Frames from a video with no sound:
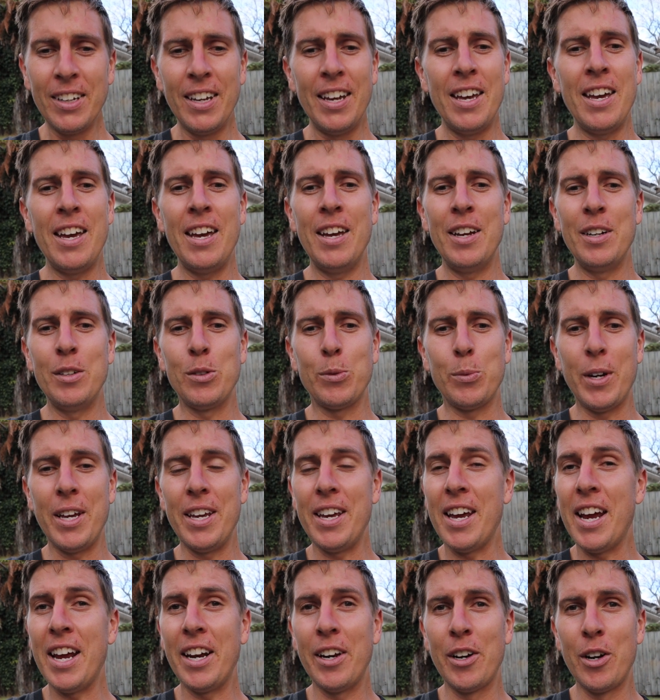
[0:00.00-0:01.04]
and
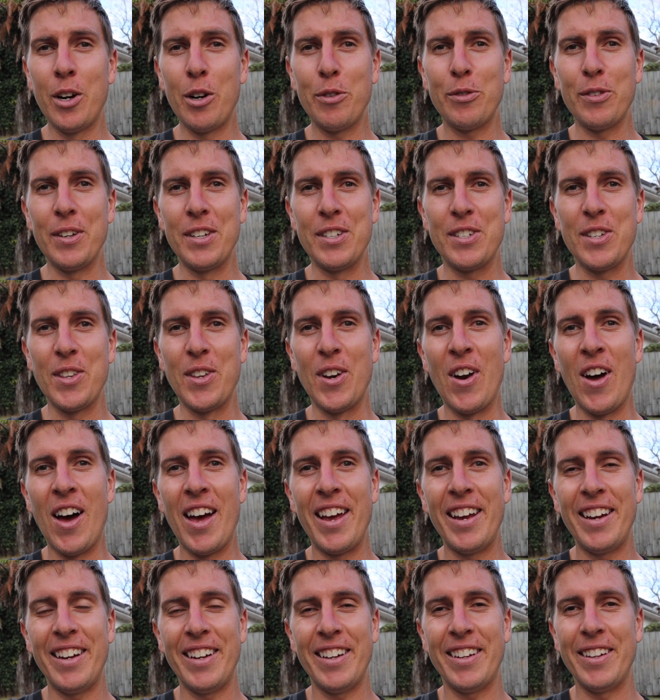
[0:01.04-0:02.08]
we headed off into the
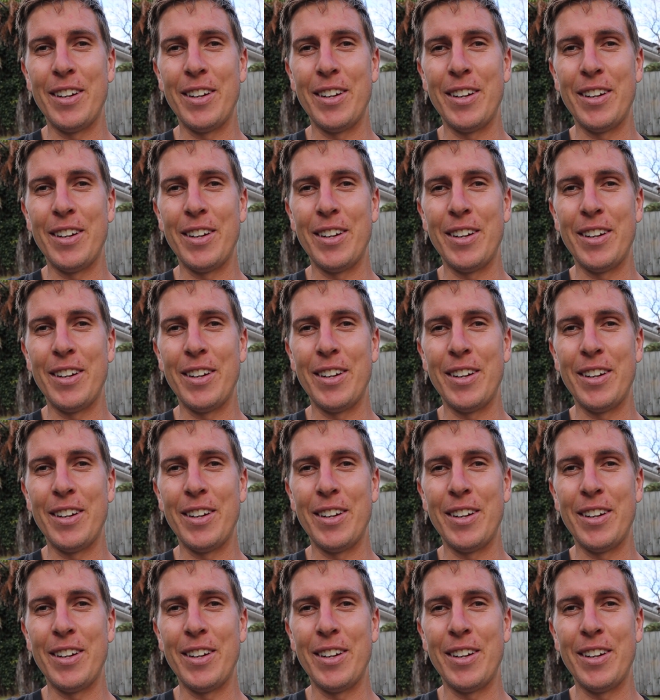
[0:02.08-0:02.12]
night